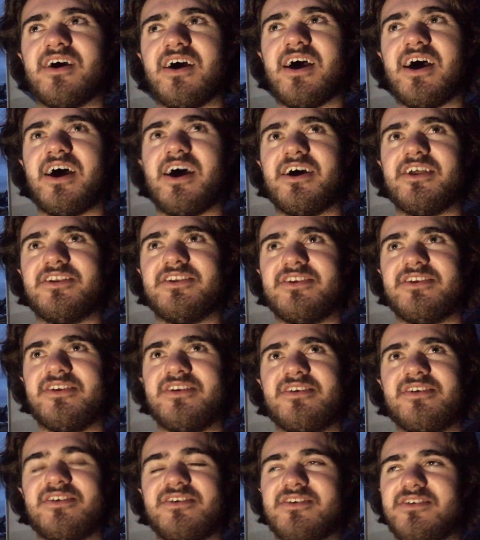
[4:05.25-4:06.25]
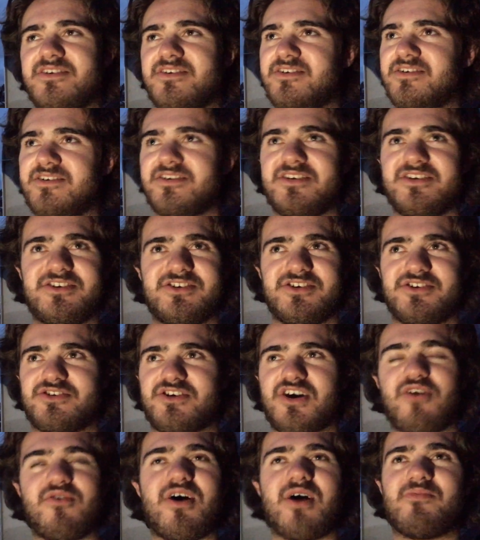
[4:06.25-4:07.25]
and you
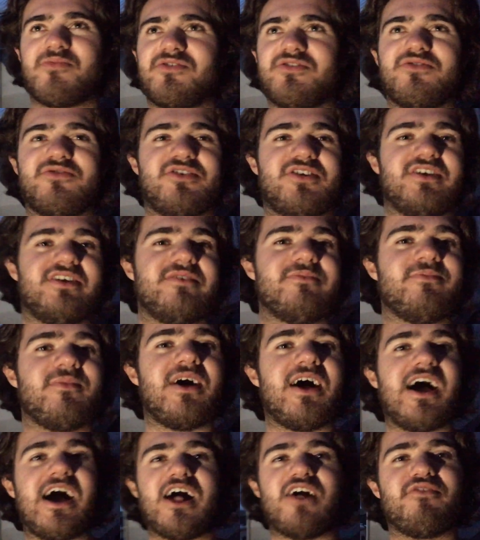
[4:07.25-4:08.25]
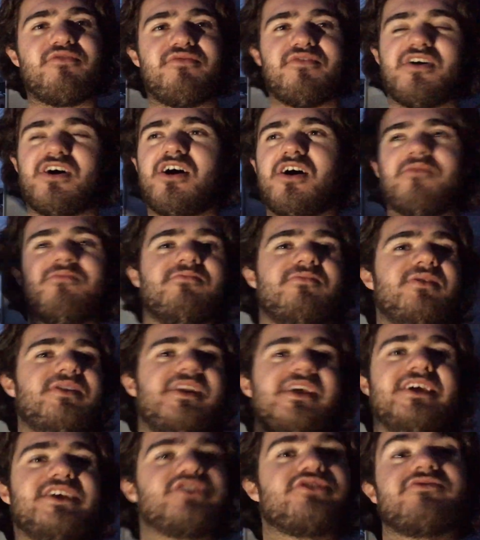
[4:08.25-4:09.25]
go up to the alpha
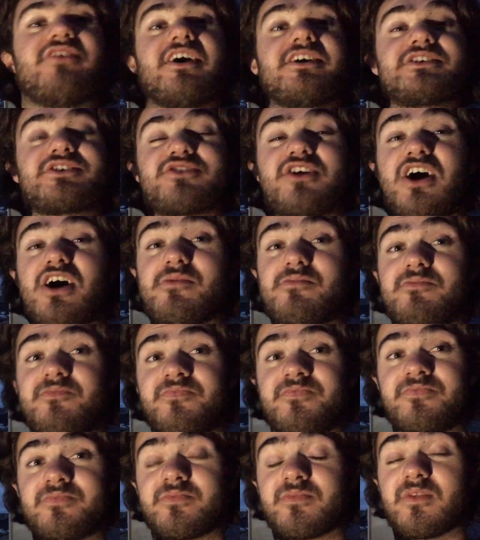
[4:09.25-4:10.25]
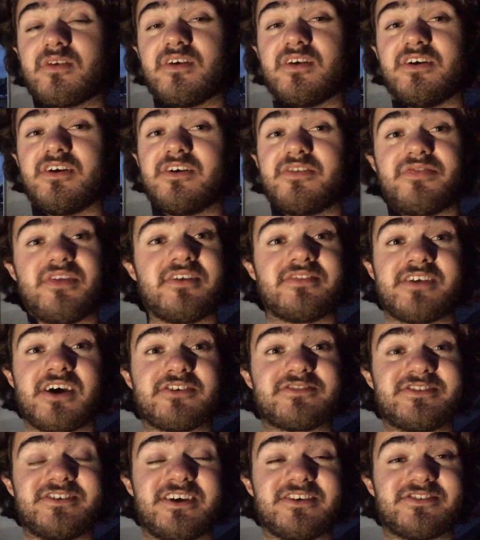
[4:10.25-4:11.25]
leader of that tribe
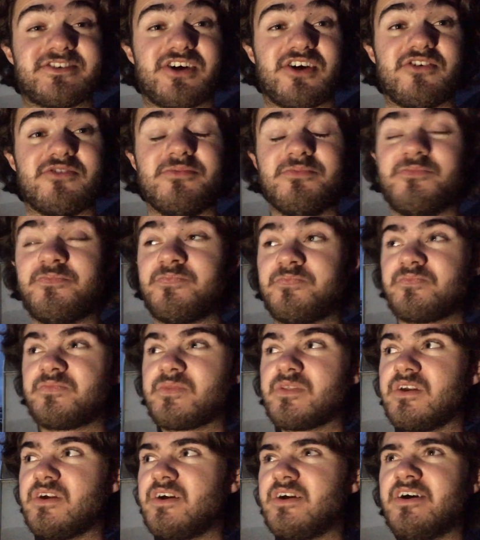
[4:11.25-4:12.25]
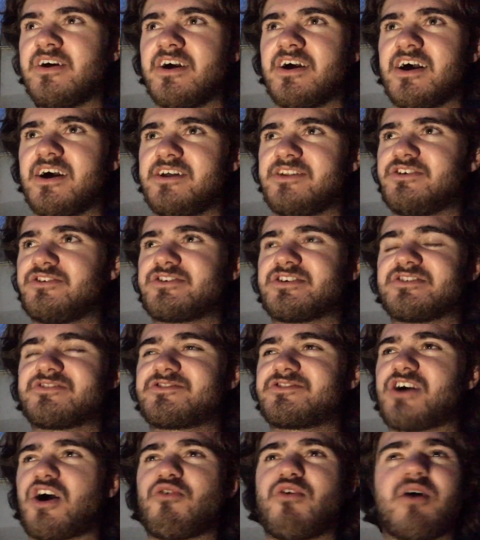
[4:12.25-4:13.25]
10,000 years ago, and you just
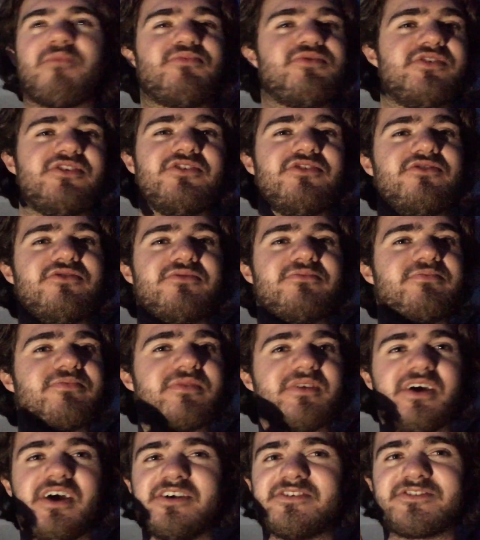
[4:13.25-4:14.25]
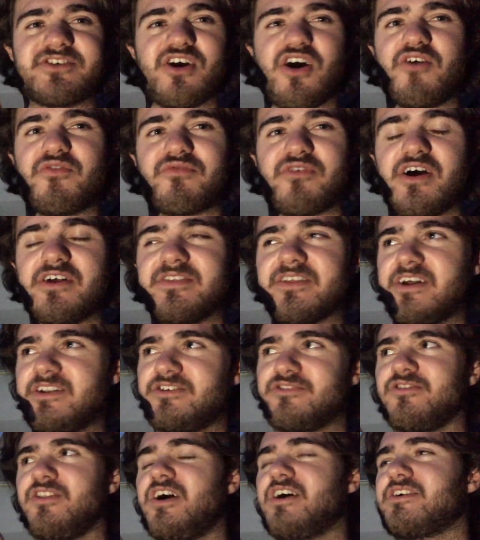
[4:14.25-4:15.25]
go up to his girlfriend and
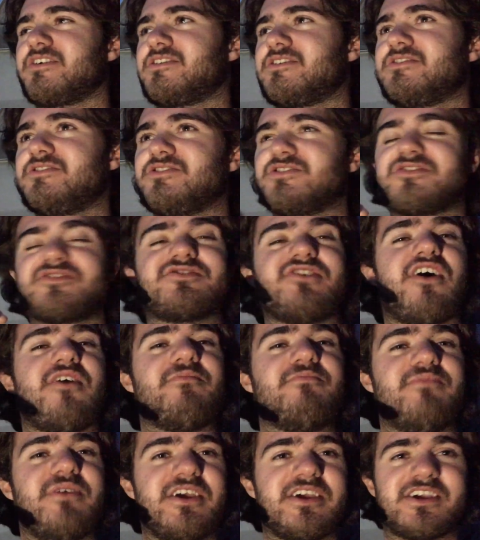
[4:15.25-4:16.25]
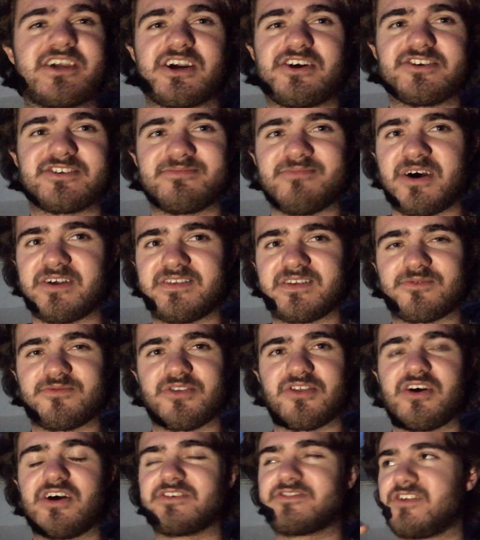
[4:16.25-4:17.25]
you just start being charismatic
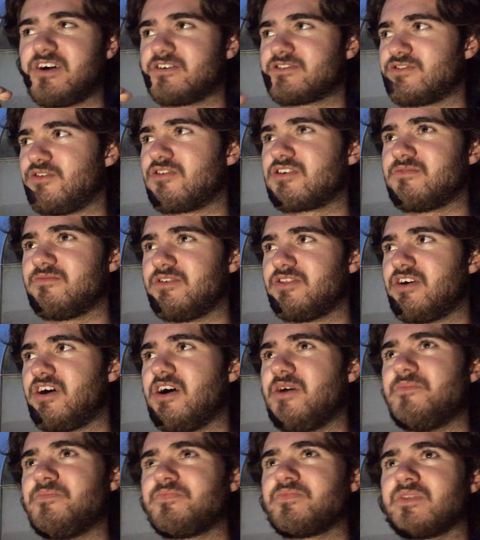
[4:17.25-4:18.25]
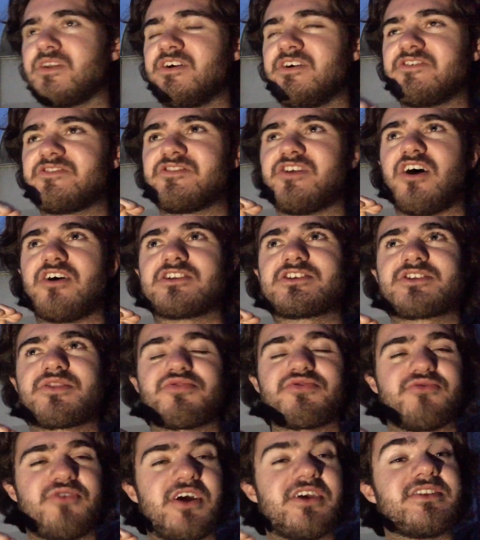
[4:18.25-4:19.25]
with her, start talking with her, start
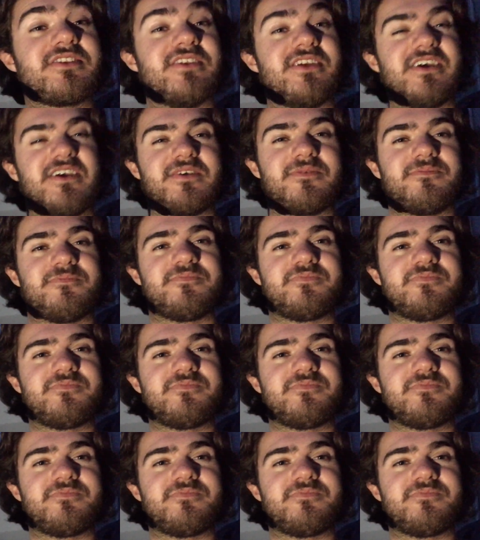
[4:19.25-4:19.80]
threatening